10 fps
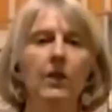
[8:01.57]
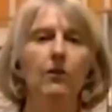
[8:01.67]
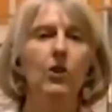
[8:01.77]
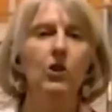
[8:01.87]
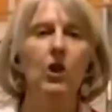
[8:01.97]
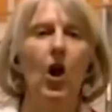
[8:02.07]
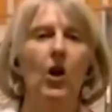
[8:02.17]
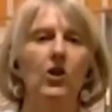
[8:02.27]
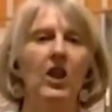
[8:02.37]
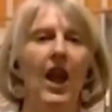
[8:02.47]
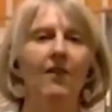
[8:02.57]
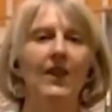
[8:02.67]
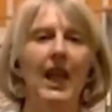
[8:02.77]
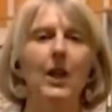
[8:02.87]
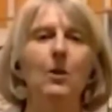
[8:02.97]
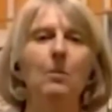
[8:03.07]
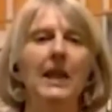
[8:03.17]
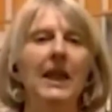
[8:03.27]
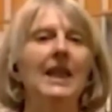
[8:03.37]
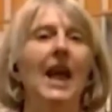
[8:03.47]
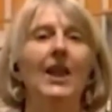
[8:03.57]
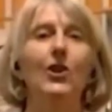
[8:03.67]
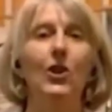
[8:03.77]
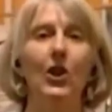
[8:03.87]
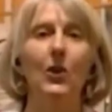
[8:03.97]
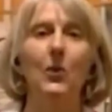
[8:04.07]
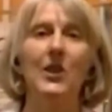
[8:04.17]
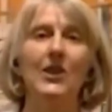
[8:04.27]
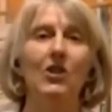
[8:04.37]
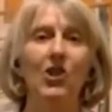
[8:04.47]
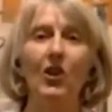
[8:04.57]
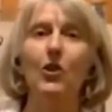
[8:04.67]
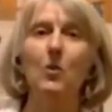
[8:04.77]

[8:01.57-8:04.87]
first cars to have an airplane-like look was the General